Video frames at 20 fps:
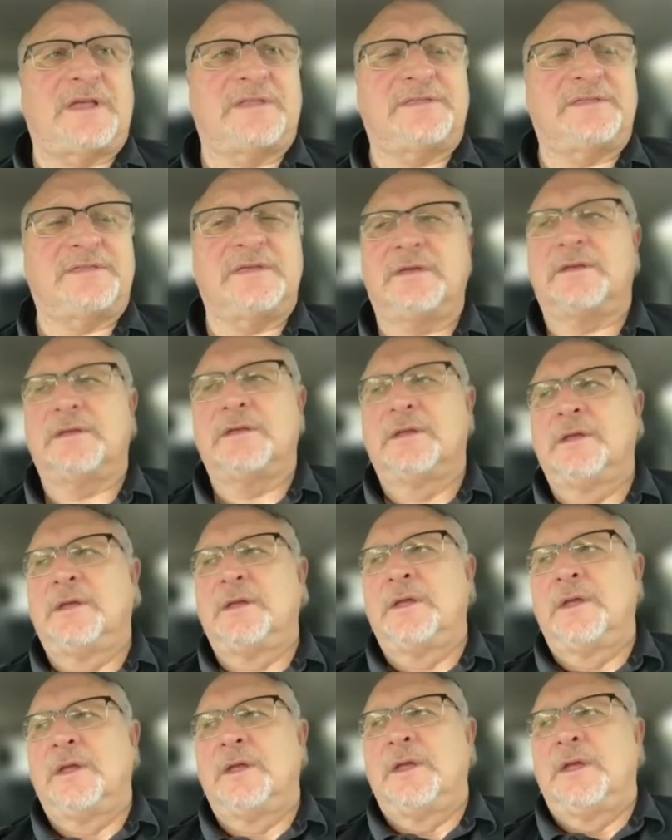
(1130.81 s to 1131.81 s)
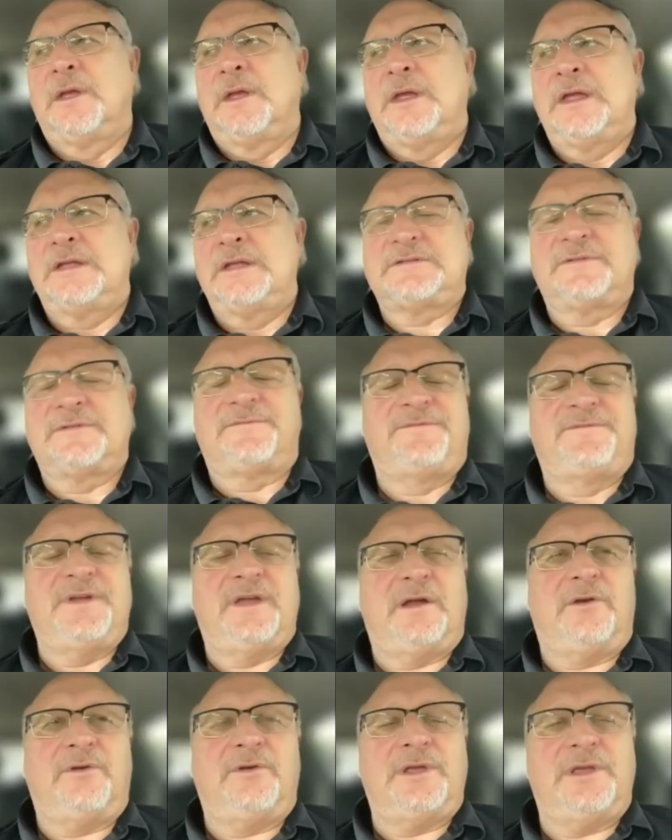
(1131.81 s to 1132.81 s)
I think it's a
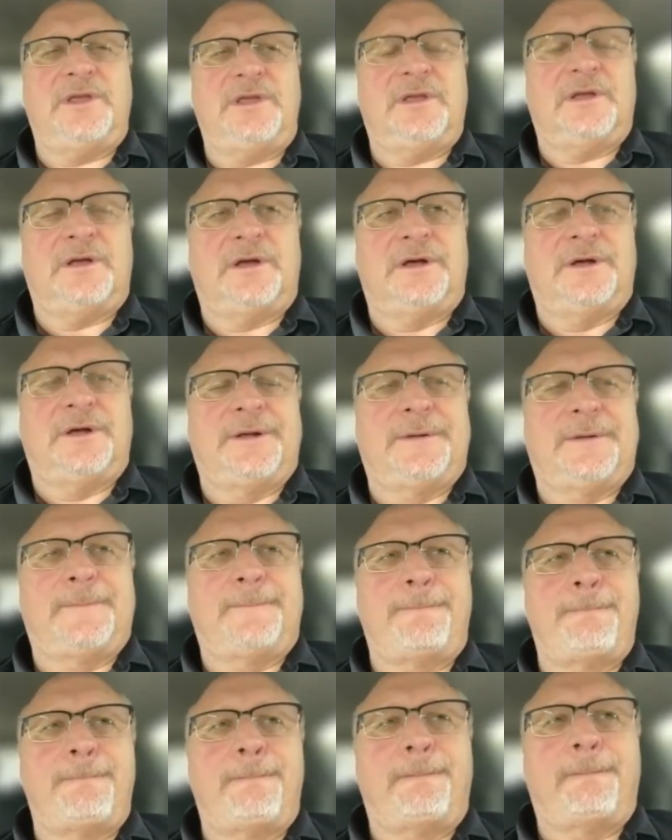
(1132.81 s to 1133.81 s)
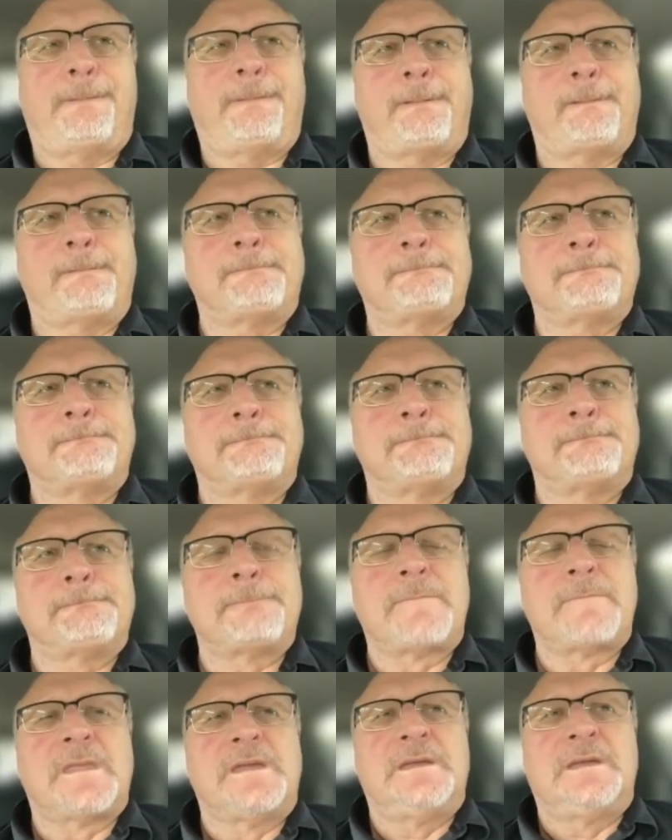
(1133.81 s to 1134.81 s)
very um
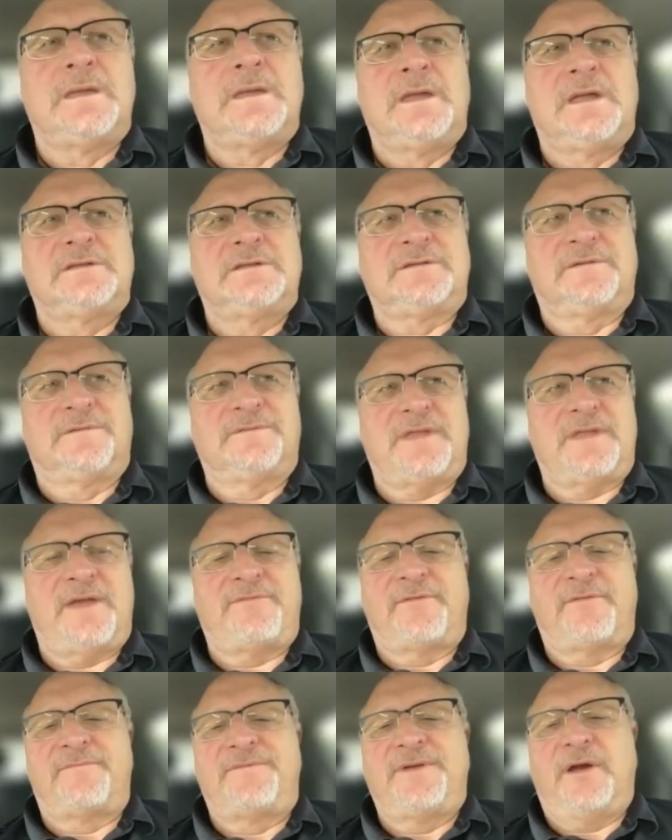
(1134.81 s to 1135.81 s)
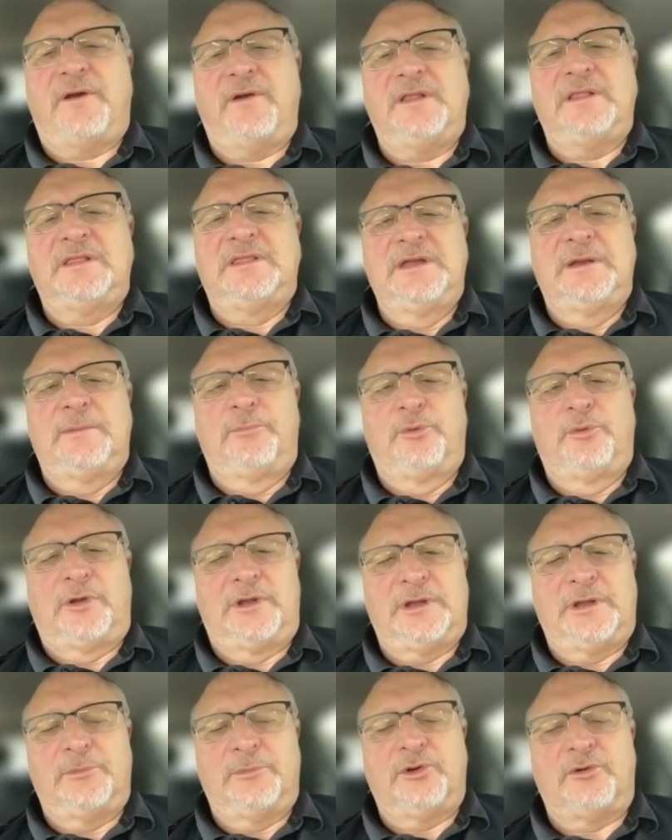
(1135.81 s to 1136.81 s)
so they have a very
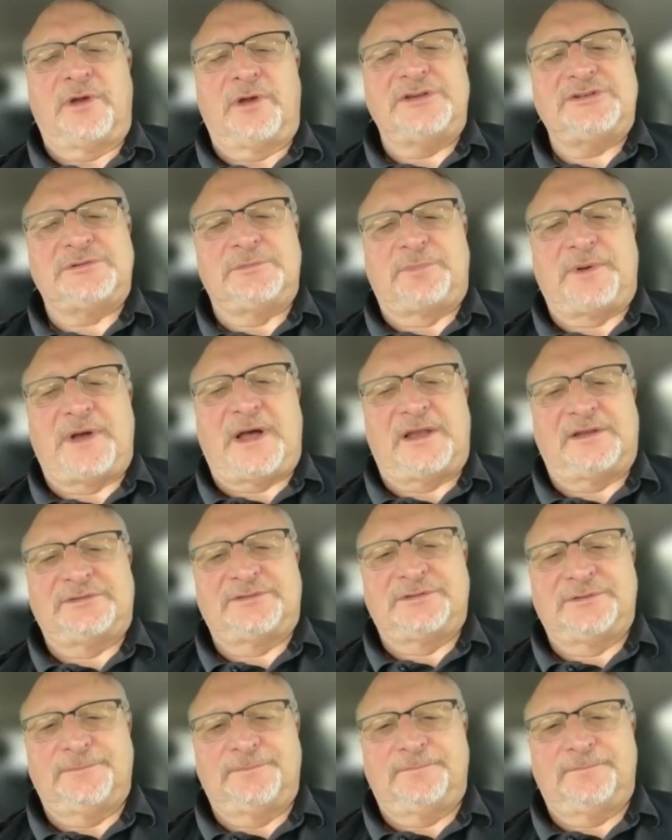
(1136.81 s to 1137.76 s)
liberal immigration policy.